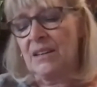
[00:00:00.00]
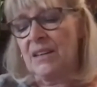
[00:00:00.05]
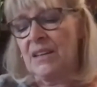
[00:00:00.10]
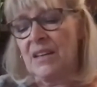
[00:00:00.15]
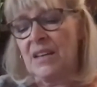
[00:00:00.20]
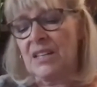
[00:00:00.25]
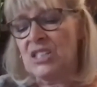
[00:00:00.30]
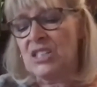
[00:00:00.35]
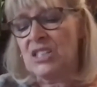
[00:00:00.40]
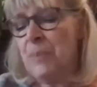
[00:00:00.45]

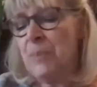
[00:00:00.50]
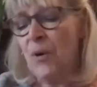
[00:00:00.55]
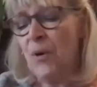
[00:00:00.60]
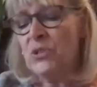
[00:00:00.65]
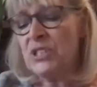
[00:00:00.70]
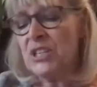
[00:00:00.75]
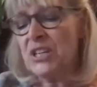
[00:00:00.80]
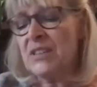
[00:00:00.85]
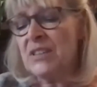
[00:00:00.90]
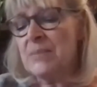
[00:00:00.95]

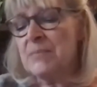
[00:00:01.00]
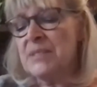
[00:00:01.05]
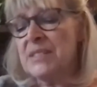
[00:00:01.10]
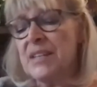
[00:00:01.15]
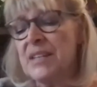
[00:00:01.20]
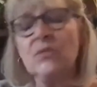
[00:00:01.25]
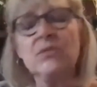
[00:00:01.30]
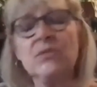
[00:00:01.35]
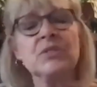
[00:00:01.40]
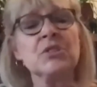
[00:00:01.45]
exposing
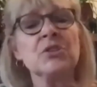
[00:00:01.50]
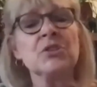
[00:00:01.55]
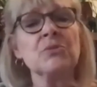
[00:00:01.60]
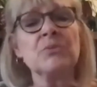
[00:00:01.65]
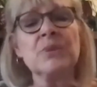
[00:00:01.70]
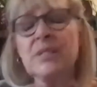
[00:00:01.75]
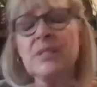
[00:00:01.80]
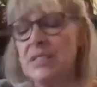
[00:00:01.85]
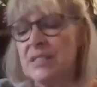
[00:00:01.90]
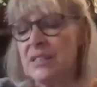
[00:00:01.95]
themselves to
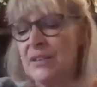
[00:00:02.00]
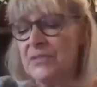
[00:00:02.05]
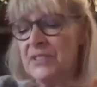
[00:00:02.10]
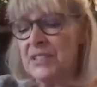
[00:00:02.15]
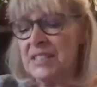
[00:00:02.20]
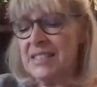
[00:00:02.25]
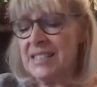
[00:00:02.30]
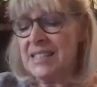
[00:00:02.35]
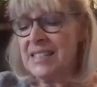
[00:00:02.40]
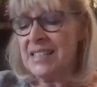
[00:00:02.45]
risk of
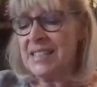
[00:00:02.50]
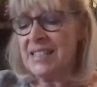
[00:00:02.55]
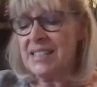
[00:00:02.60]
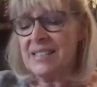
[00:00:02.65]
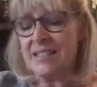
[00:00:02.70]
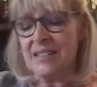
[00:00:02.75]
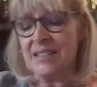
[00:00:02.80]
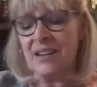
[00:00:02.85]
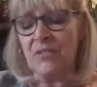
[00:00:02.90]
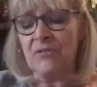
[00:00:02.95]

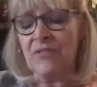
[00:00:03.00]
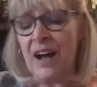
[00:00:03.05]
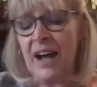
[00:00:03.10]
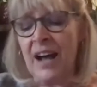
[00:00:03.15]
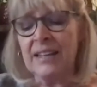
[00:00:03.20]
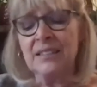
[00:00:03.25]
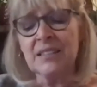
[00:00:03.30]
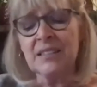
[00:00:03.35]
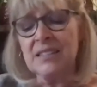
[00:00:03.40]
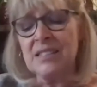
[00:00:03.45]
disease and of
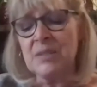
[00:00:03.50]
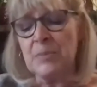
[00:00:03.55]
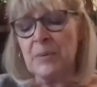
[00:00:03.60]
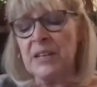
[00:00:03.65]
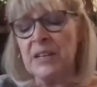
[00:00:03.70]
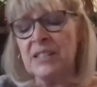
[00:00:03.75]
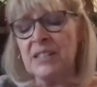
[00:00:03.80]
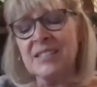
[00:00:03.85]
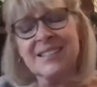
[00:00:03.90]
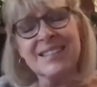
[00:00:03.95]
violence
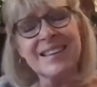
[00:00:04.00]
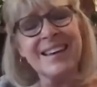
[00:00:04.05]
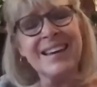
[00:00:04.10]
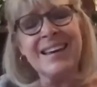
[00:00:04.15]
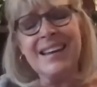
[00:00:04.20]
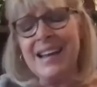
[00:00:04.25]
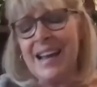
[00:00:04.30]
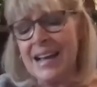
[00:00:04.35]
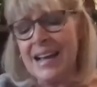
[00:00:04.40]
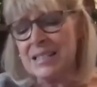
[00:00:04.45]
because
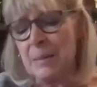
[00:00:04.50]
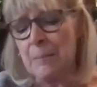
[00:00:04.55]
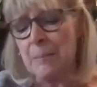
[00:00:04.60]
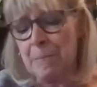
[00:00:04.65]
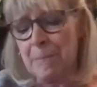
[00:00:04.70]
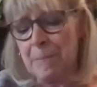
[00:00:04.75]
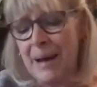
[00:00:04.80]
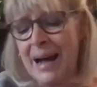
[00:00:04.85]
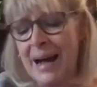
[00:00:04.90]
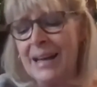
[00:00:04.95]
they, as a
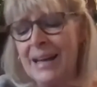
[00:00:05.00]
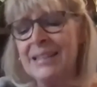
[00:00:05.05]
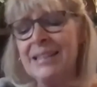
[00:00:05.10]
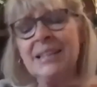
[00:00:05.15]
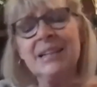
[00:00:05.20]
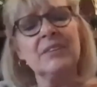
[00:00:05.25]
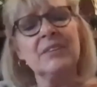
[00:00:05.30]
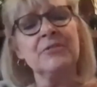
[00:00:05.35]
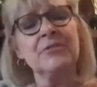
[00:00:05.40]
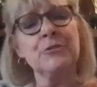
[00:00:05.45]

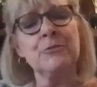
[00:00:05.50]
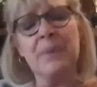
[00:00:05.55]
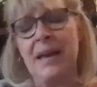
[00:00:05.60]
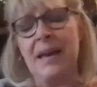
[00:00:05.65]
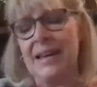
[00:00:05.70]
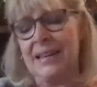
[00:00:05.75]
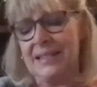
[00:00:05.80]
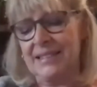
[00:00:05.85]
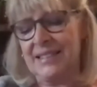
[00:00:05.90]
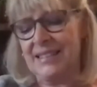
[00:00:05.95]
body of
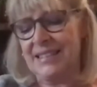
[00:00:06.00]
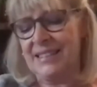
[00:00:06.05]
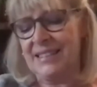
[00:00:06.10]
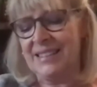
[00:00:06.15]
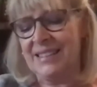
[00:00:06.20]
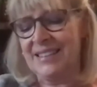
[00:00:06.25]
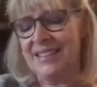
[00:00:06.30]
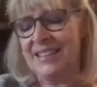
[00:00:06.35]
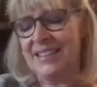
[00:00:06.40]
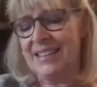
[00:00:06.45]
humanity,
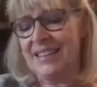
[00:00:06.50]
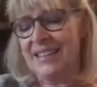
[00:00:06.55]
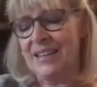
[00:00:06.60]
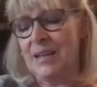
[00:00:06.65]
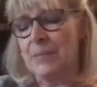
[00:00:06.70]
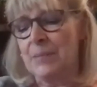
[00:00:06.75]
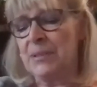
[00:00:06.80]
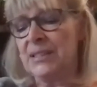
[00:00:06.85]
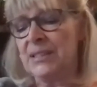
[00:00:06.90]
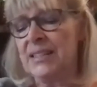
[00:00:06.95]

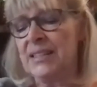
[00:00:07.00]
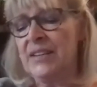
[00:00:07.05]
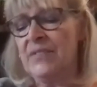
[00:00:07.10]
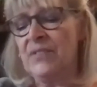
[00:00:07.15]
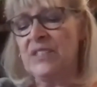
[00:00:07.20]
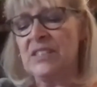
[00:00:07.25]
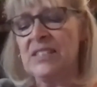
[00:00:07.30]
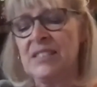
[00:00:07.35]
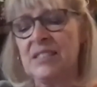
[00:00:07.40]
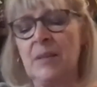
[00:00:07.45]
believe
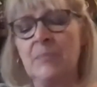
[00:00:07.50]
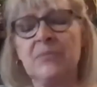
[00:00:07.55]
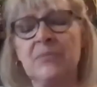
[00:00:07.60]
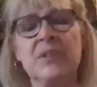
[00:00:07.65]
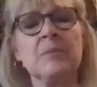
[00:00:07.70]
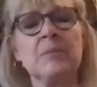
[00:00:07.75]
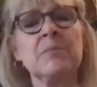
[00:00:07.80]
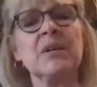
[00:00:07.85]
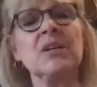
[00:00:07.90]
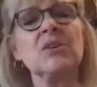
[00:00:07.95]
in
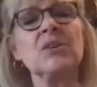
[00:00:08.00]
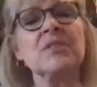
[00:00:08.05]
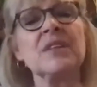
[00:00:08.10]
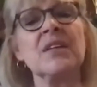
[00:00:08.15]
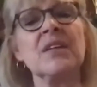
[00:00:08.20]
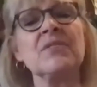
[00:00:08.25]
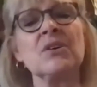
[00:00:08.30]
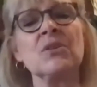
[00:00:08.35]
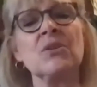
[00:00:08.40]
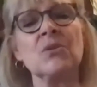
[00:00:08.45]
something bigger
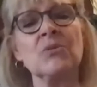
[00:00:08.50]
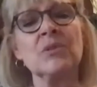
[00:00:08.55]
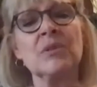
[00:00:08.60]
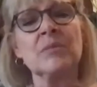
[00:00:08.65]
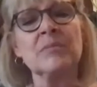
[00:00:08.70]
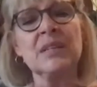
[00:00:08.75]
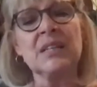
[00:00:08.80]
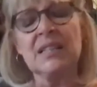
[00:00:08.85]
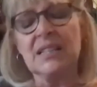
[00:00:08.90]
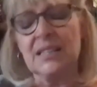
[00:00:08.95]
than their own
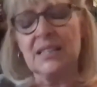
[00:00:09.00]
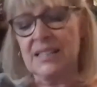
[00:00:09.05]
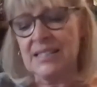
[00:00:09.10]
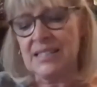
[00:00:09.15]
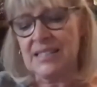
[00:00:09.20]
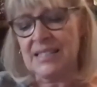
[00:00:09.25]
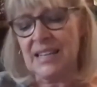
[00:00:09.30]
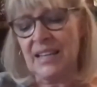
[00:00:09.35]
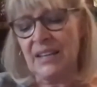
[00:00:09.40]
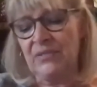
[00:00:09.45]
immediate
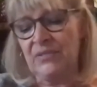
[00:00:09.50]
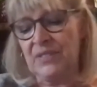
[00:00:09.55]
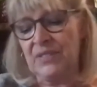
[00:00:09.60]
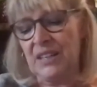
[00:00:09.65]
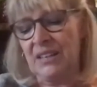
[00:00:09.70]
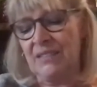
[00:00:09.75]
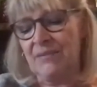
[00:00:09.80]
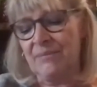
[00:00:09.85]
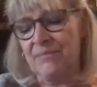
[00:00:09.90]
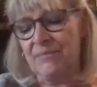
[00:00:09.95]
safety.